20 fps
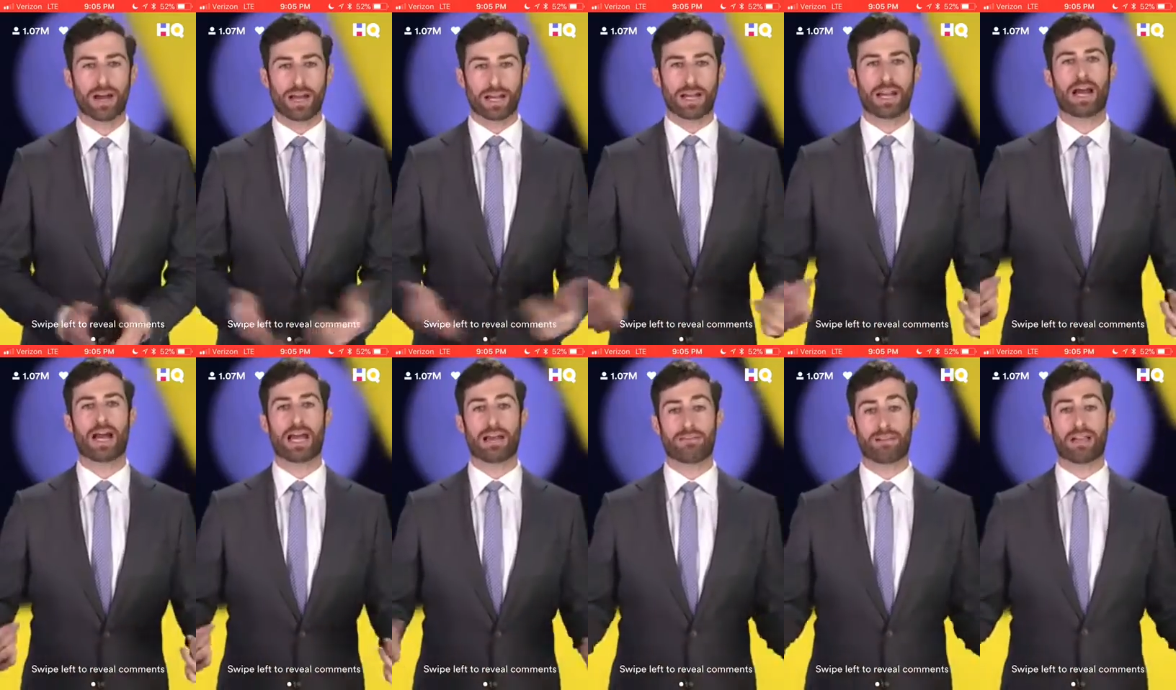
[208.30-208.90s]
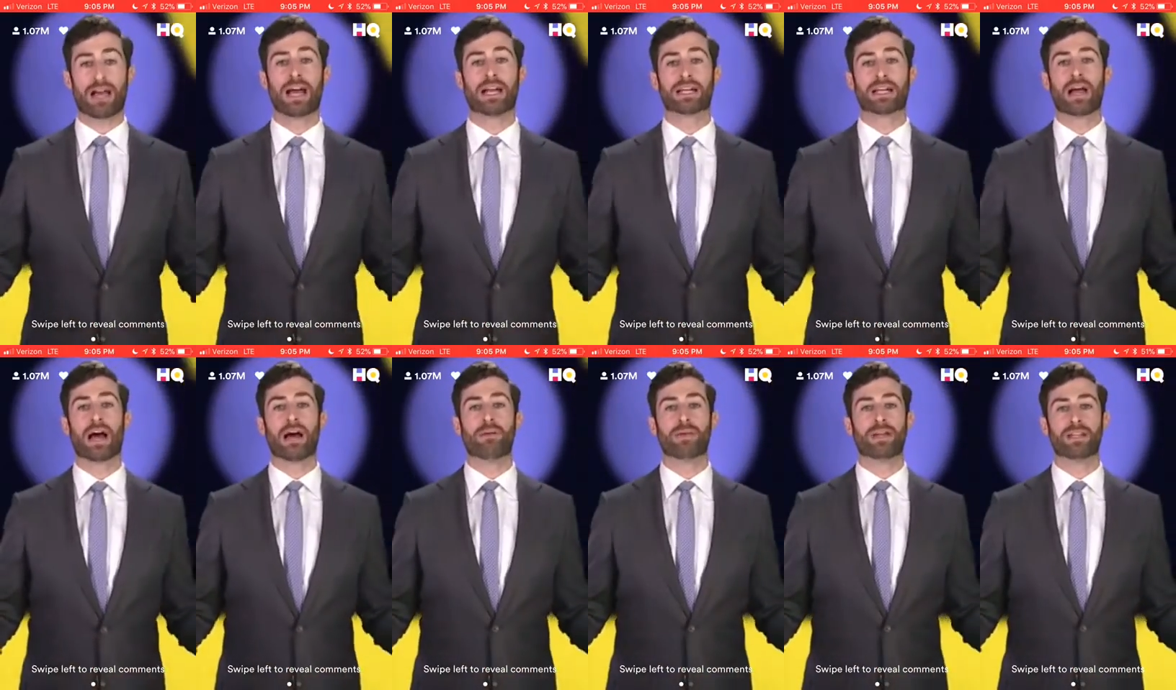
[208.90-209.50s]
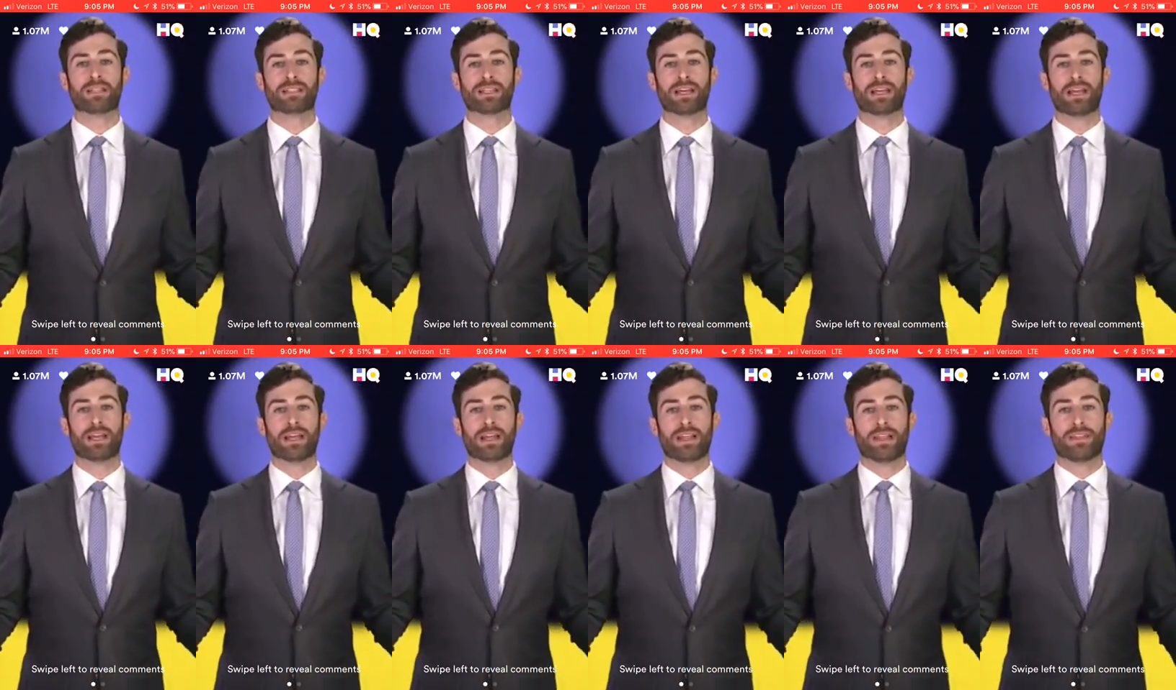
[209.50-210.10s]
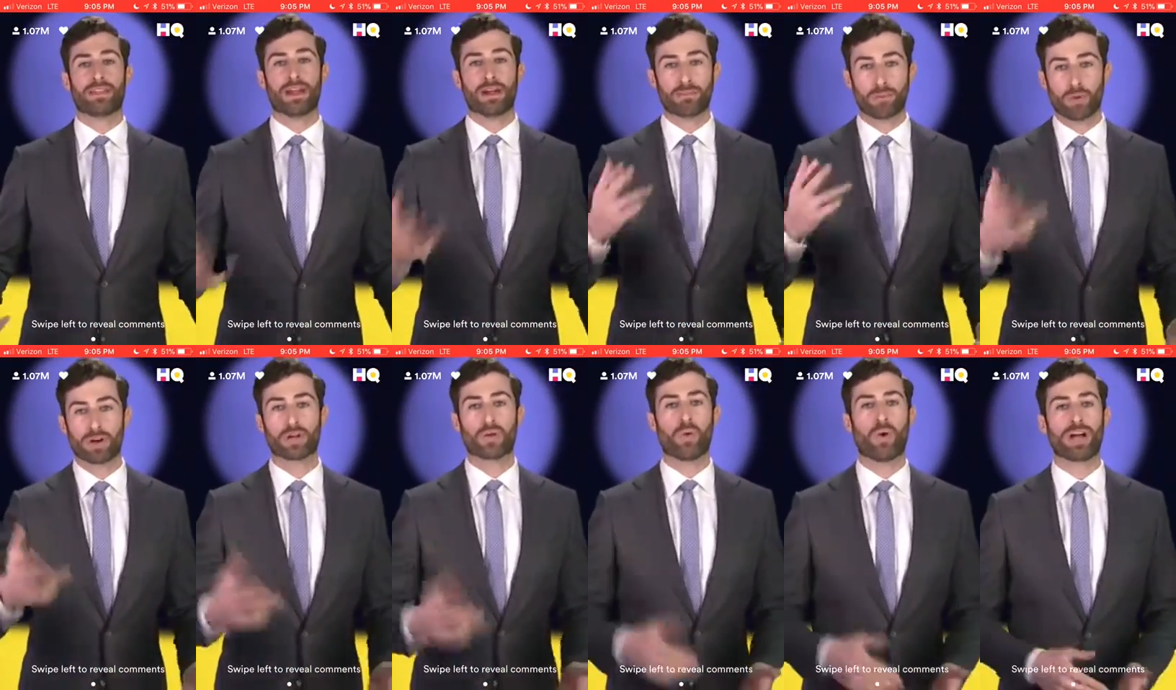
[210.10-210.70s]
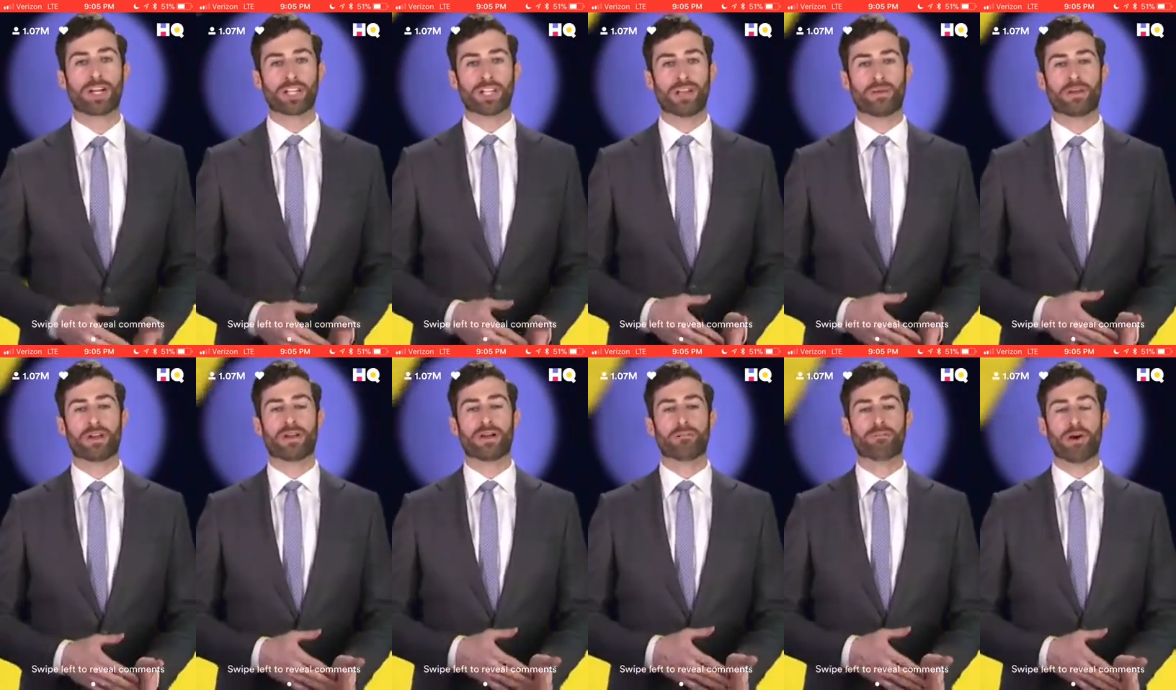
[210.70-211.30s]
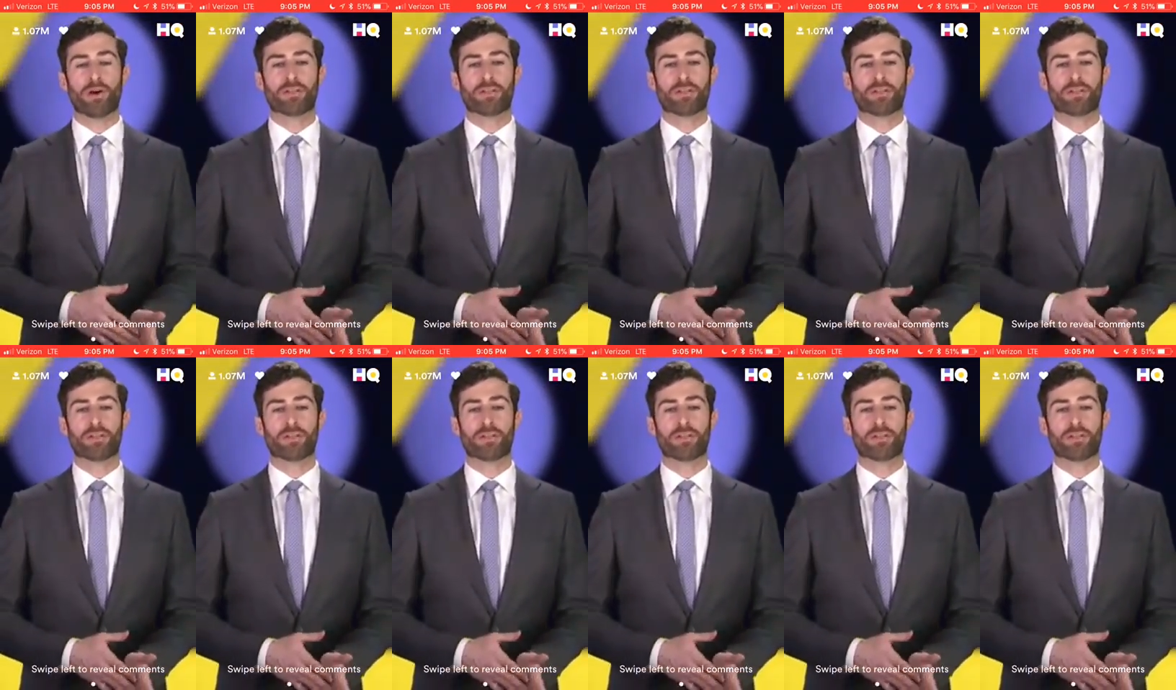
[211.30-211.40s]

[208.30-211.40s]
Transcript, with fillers: Craig and I have a lot in common. It's the number one question that we